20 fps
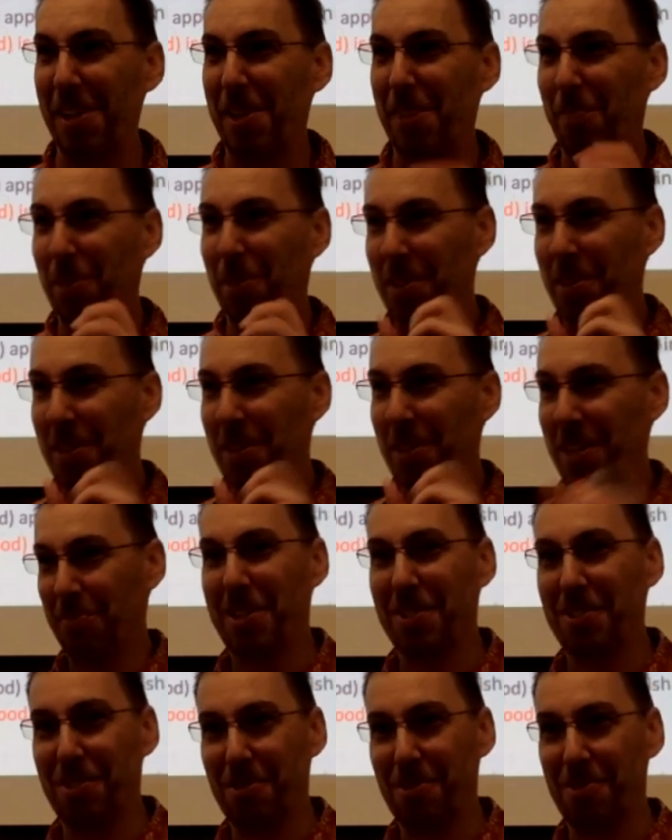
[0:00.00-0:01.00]
But you guys
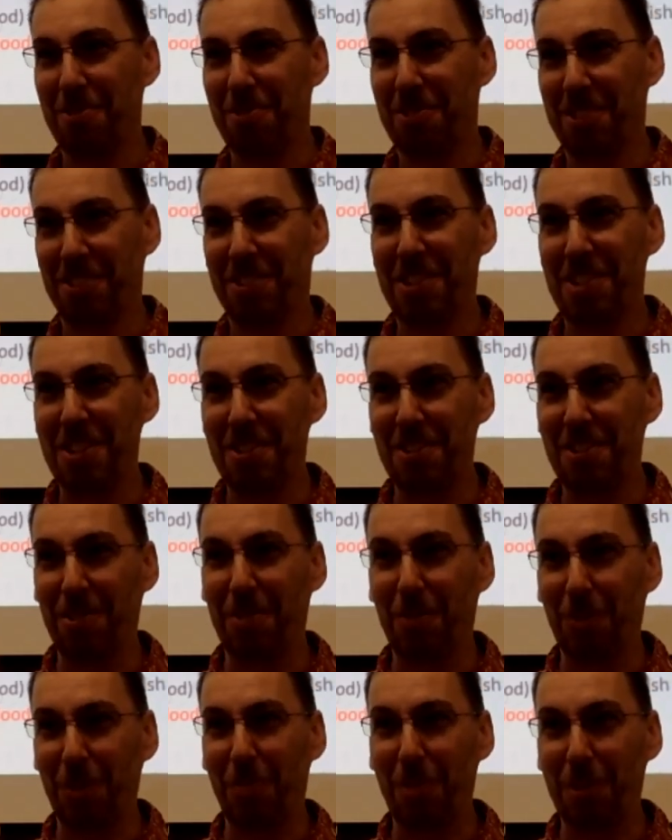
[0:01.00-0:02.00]
being juniors and
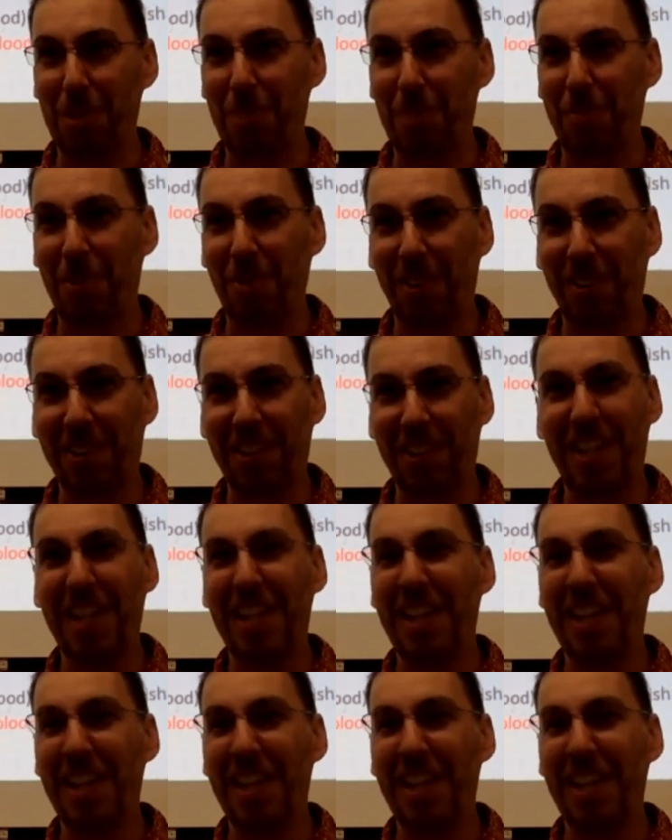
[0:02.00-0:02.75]
seniors for the most part,